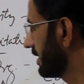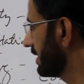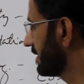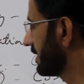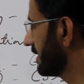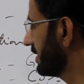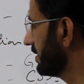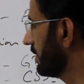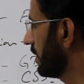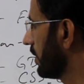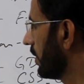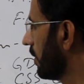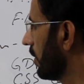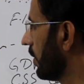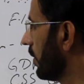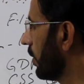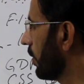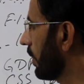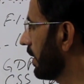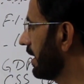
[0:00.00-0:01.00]
This is
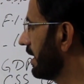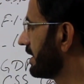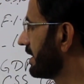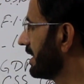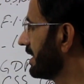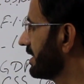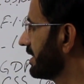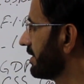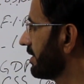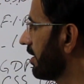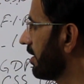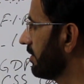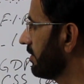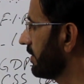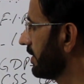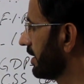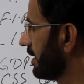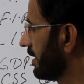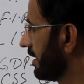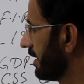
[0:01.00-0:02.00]
Organization
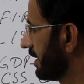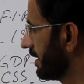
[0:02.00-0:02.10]
of,